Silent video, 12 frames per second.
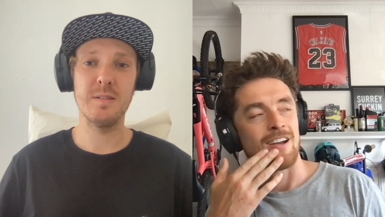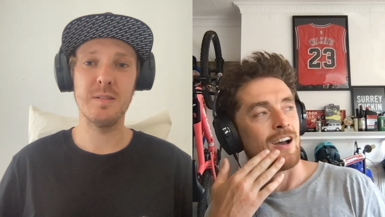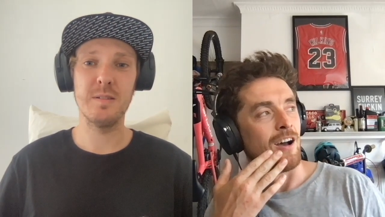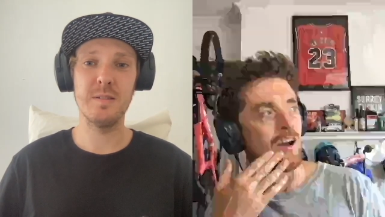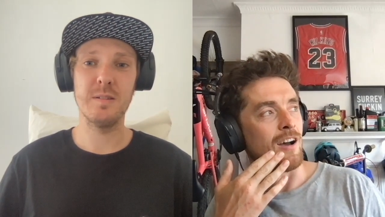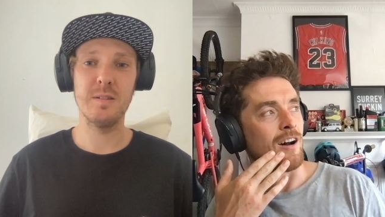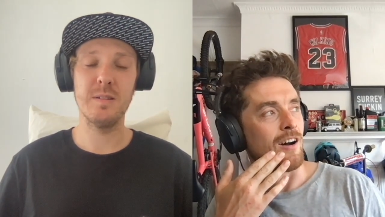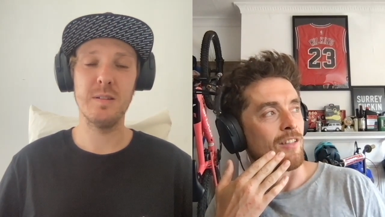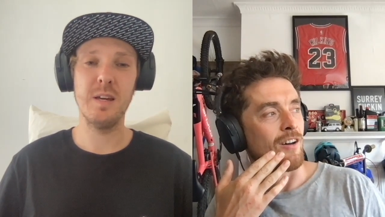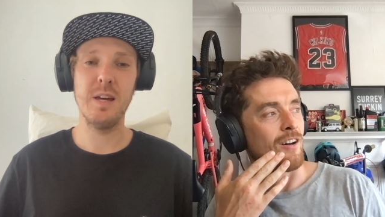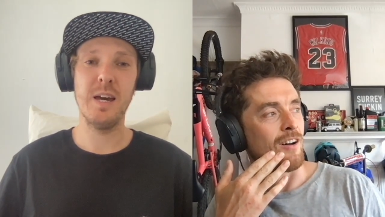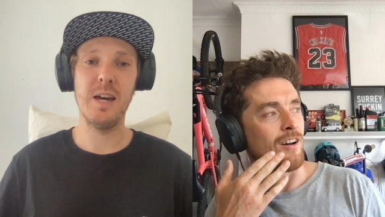Speaker 1: Uh, I,
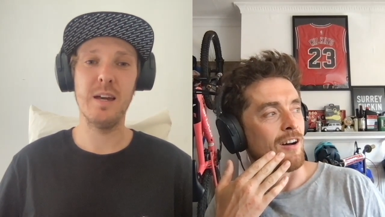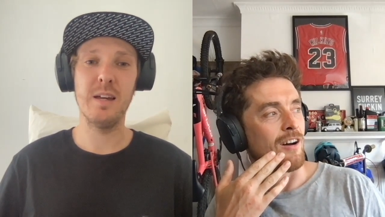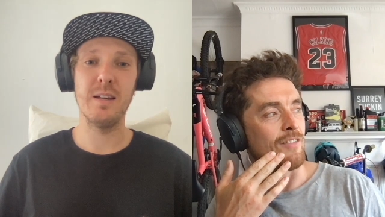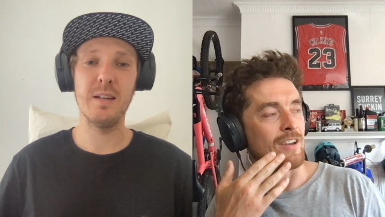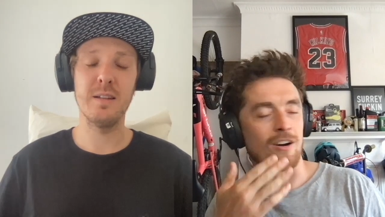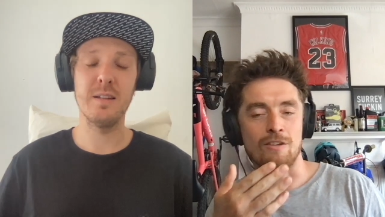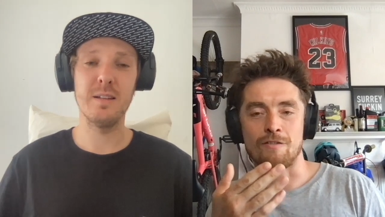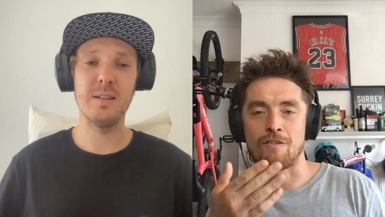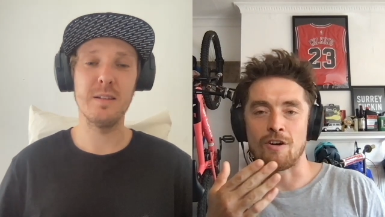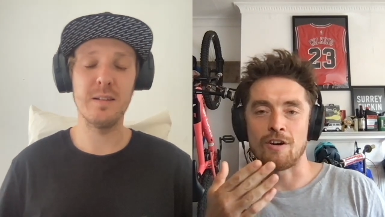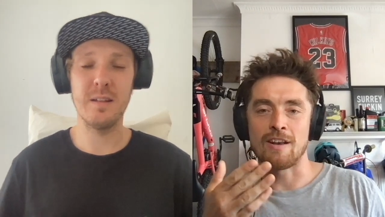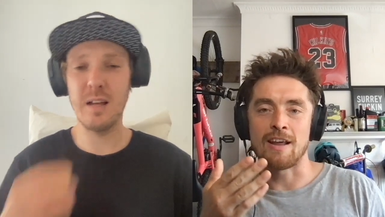yeah, I think I'd
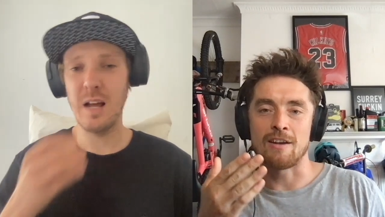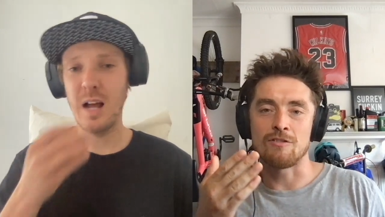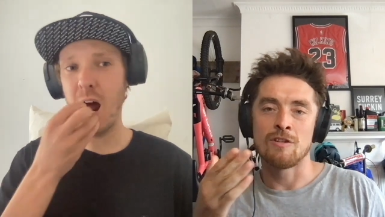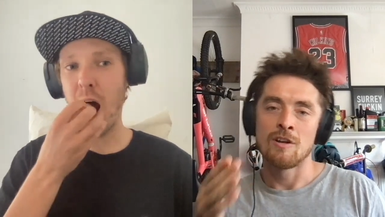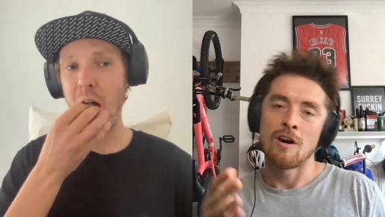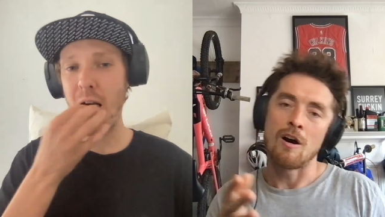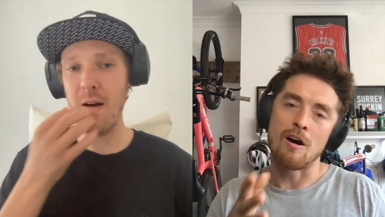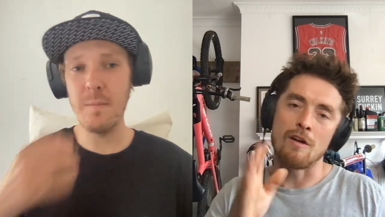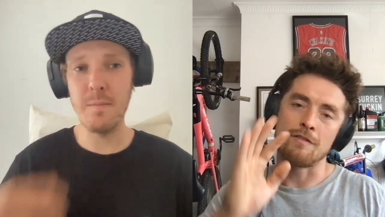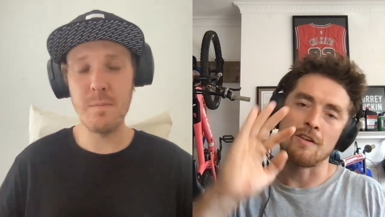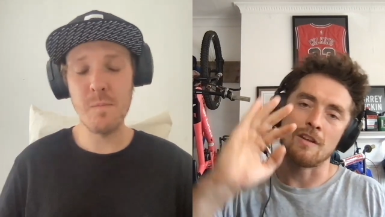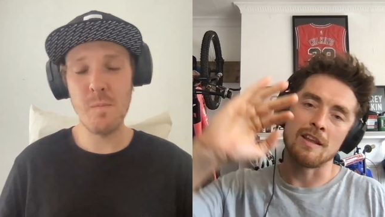find that
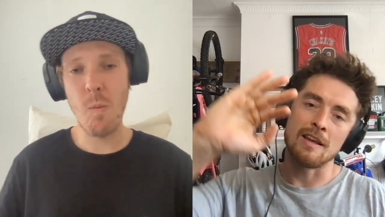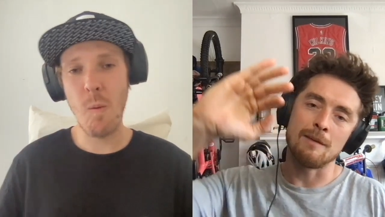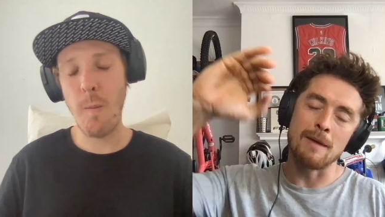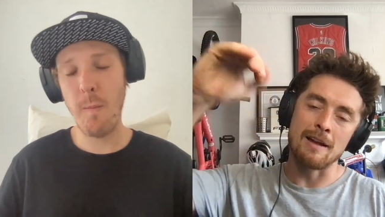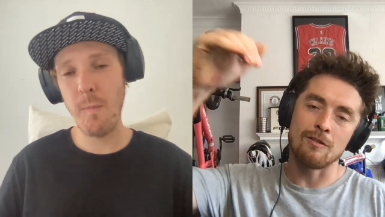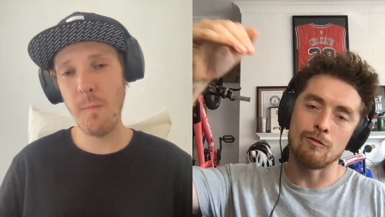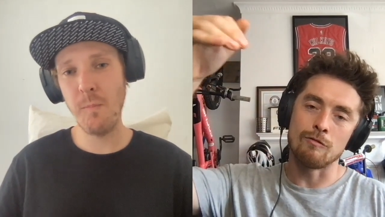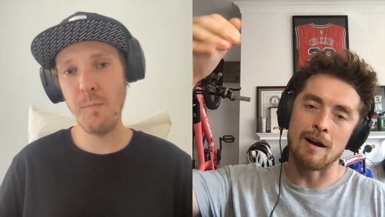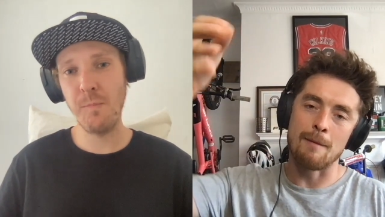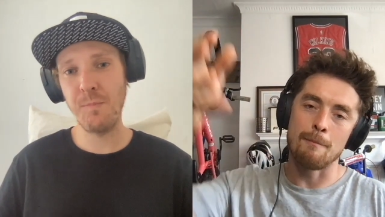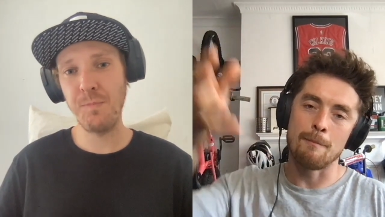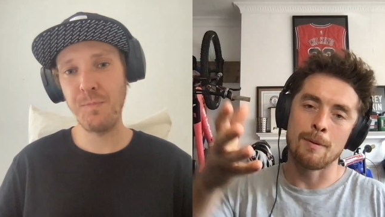after the metal
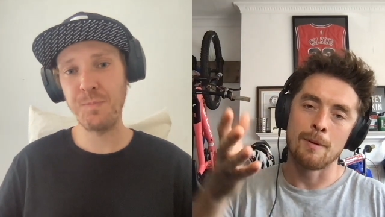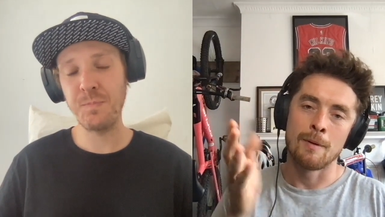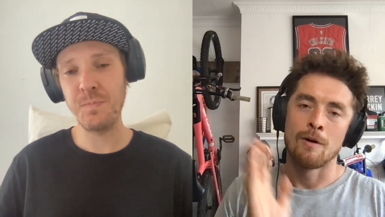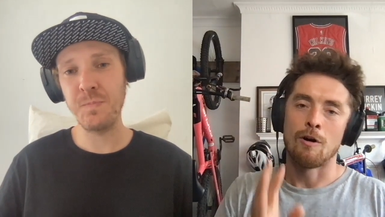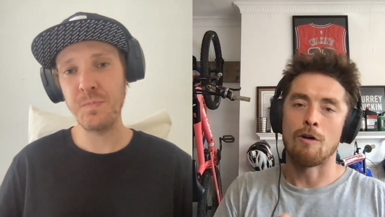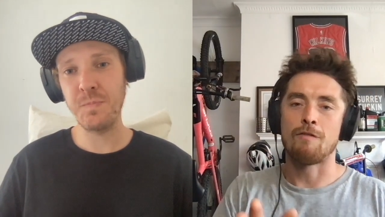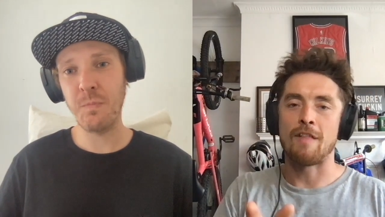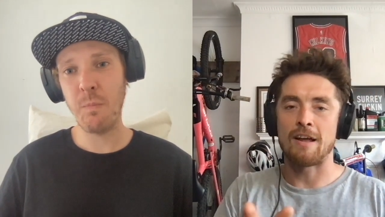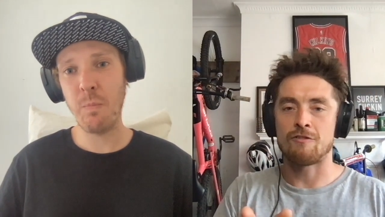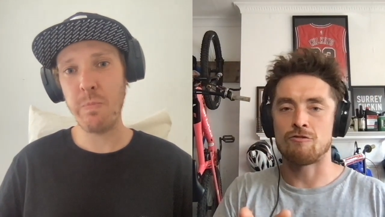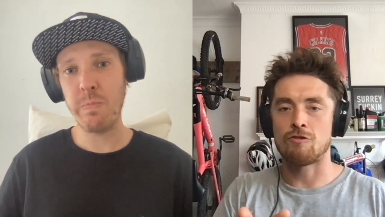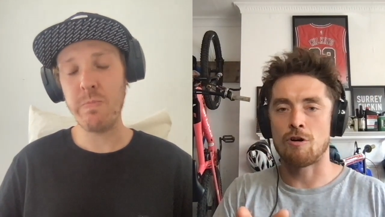ramp off that
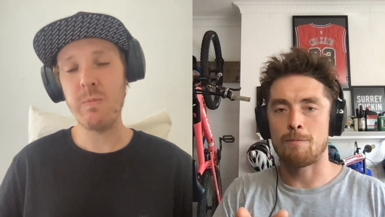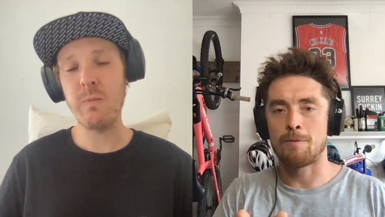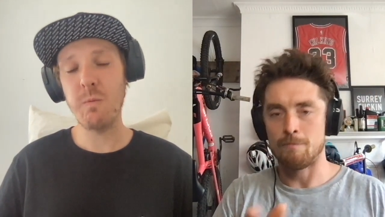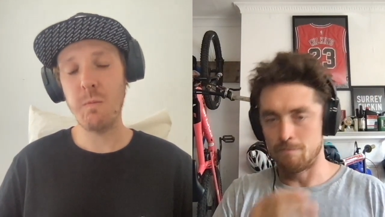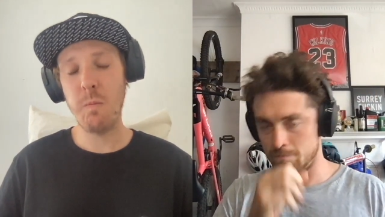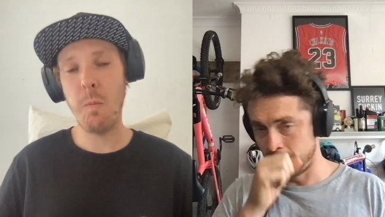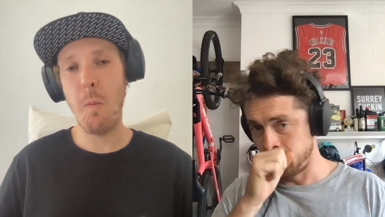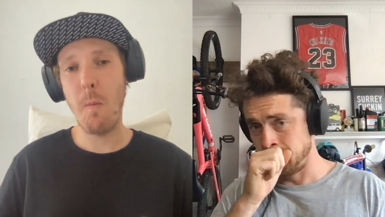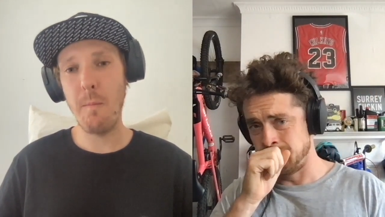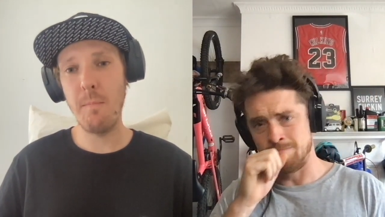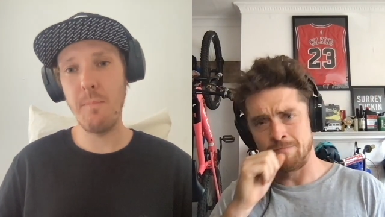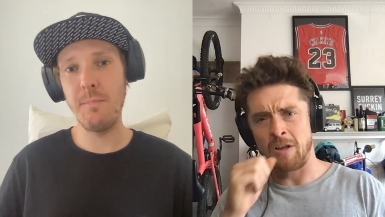drop,
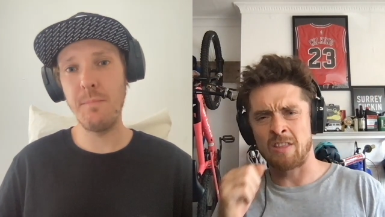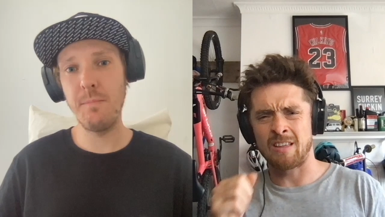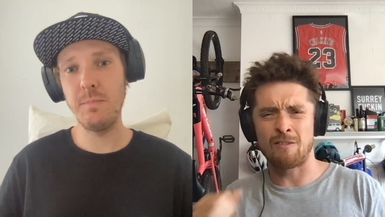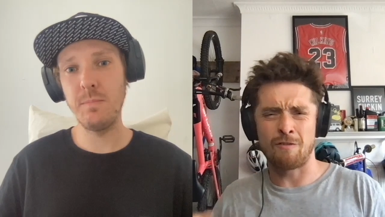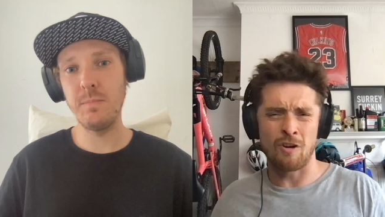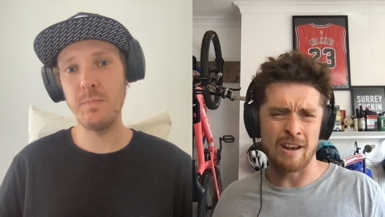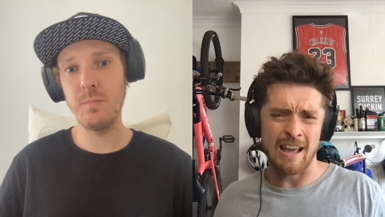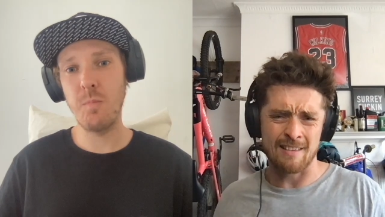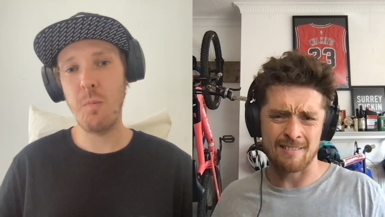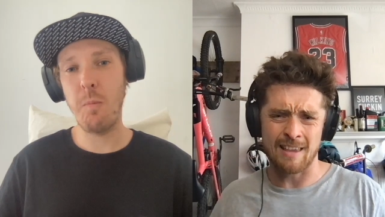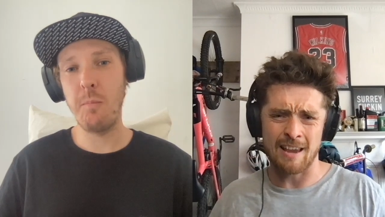I think I'd find that scary